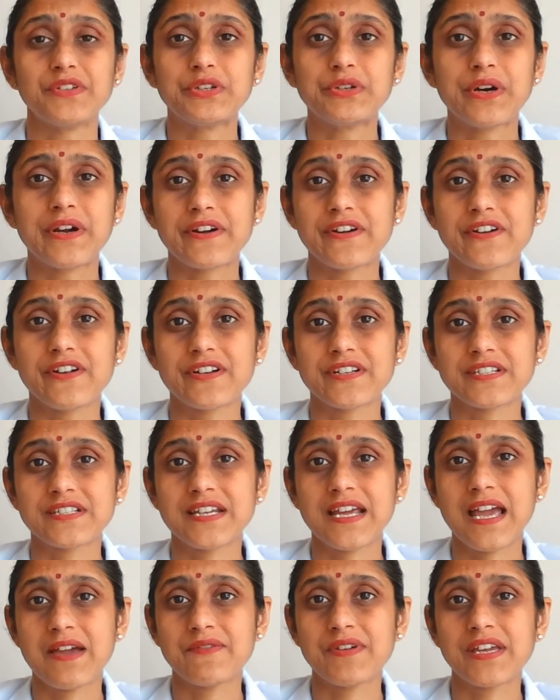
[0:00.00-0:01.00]
you are
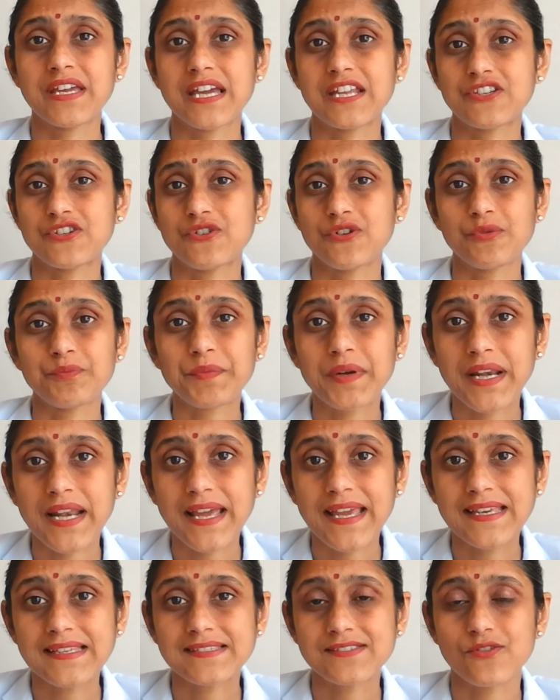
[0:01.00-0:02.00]
not having at your
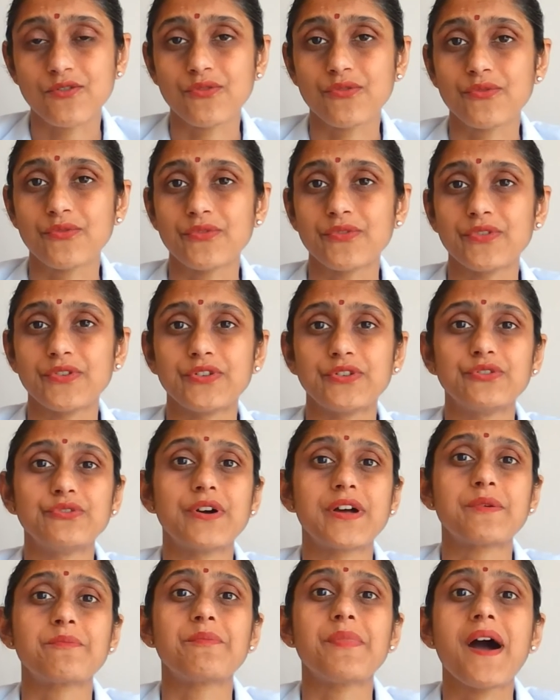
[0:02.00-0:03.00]
place, or
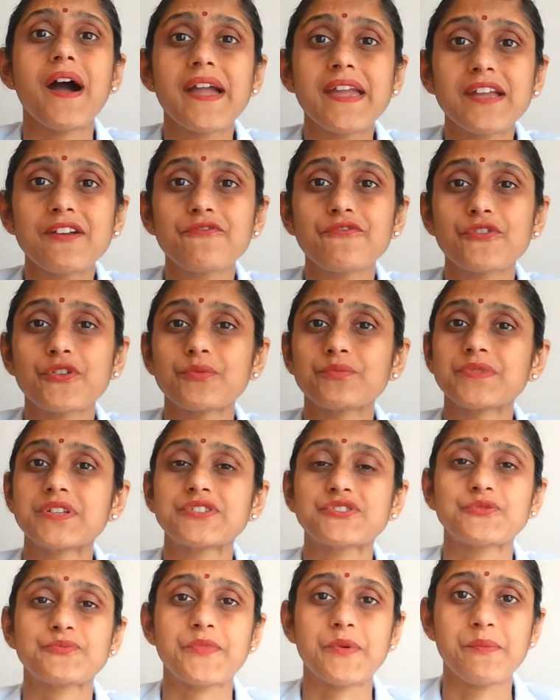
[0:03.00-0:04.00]
you are buying from
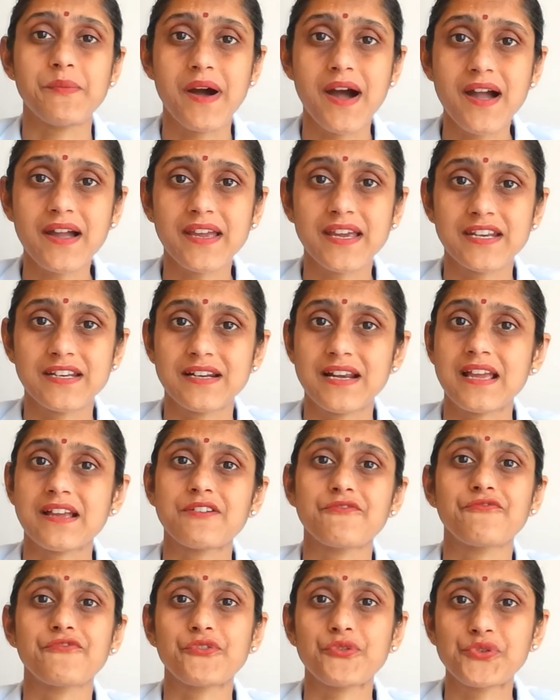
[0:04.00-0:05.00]
the supermarket
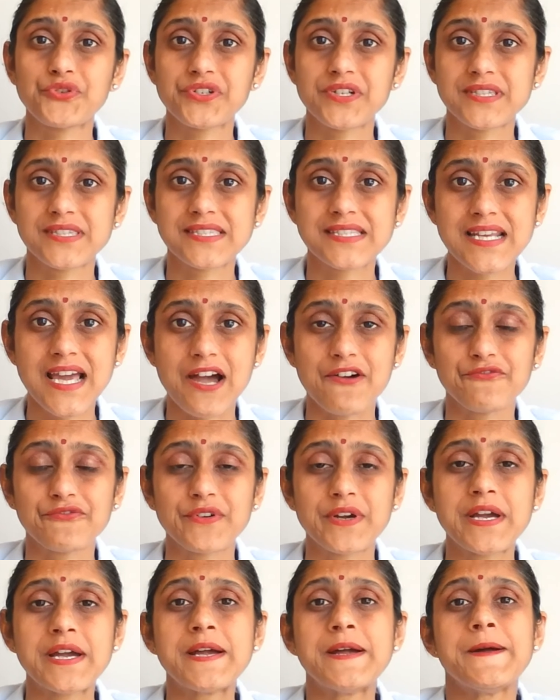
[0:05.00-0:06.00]
like a frozen
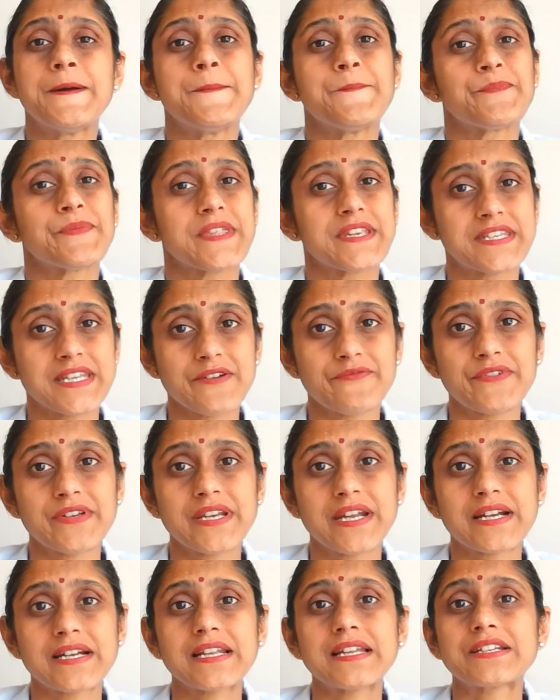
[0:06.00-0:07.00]
stuff,
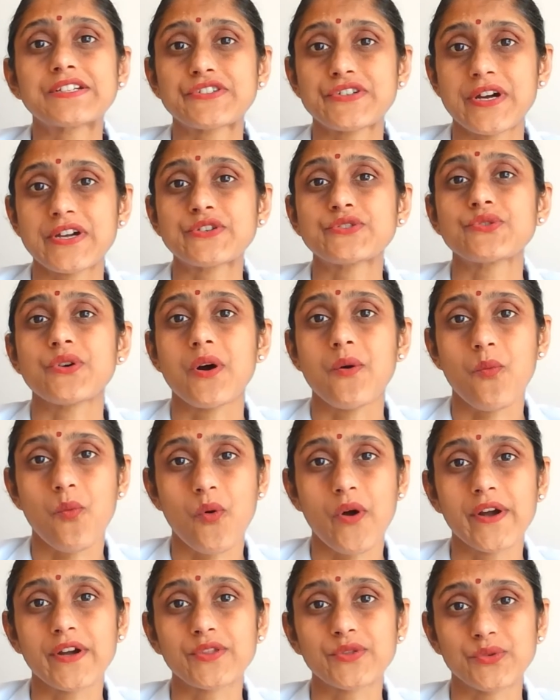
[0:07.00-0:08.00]
definitely try to
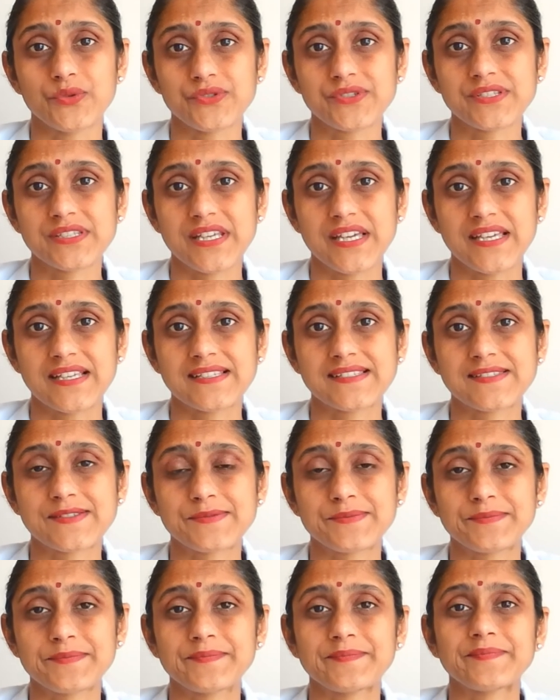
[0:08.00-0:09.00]
avoid those
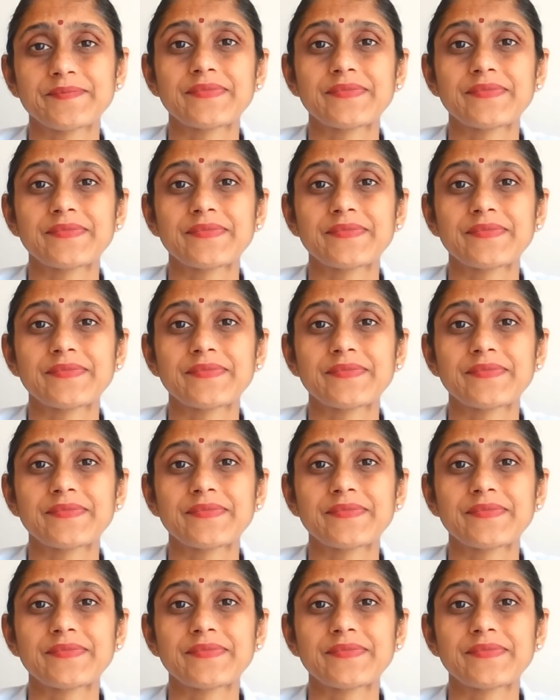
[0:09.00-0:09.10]
things.